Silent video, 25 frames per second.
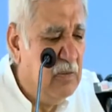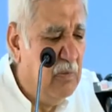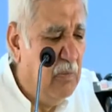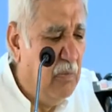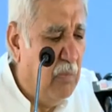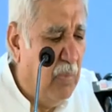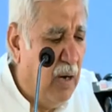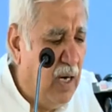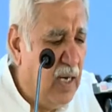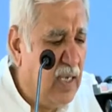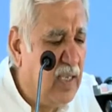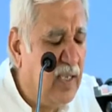
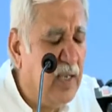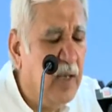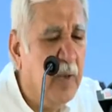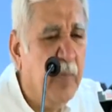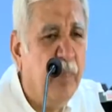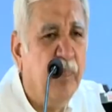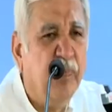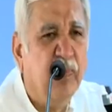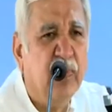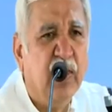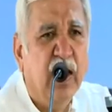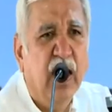But
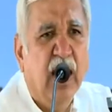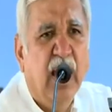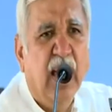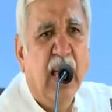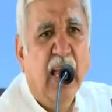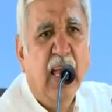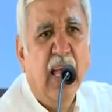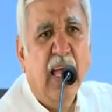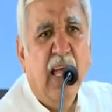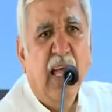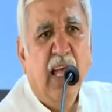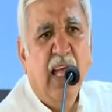
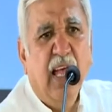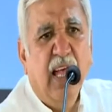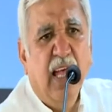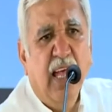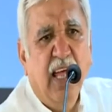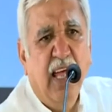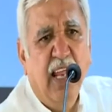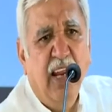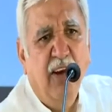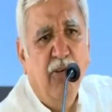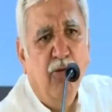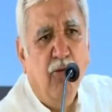
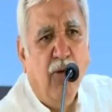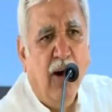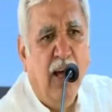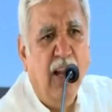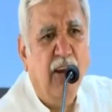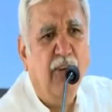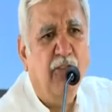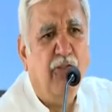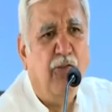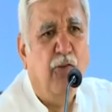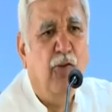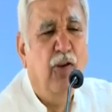in
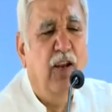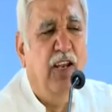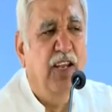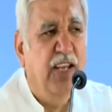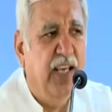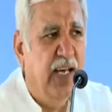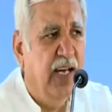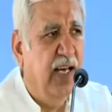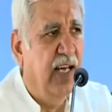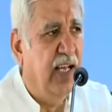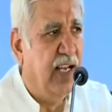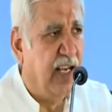one full
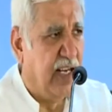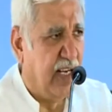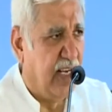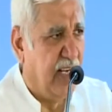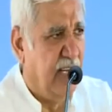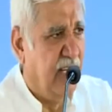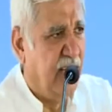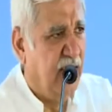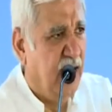year,